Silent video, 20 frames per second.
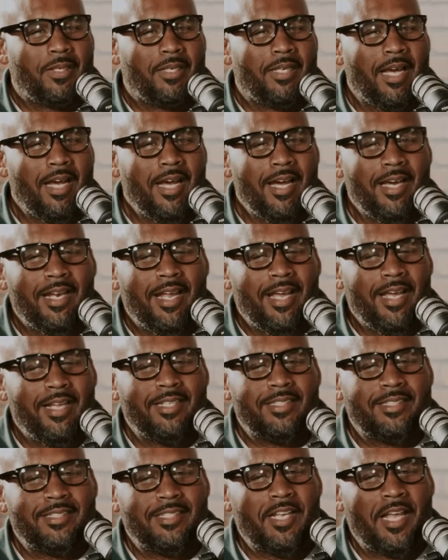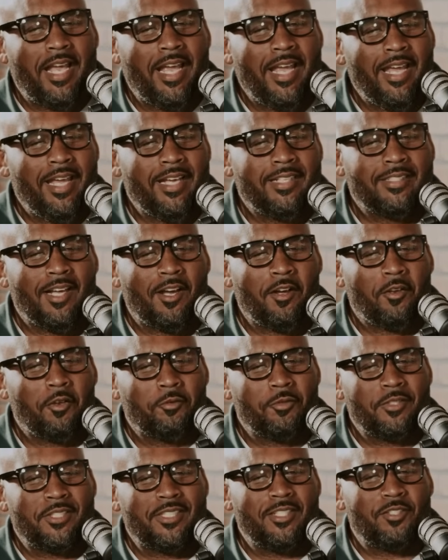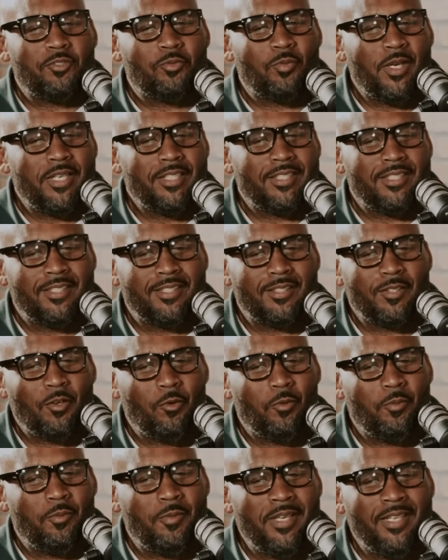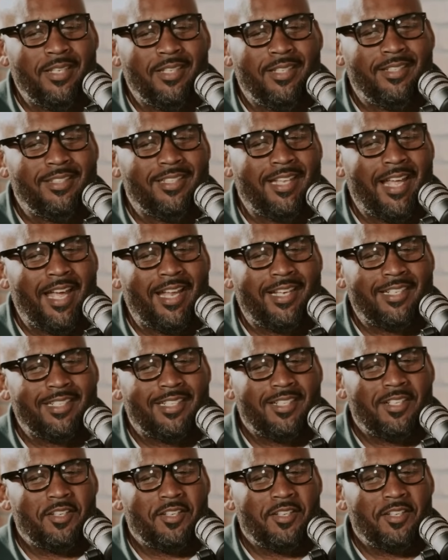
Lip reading: God had his hands all on the situation, so mean that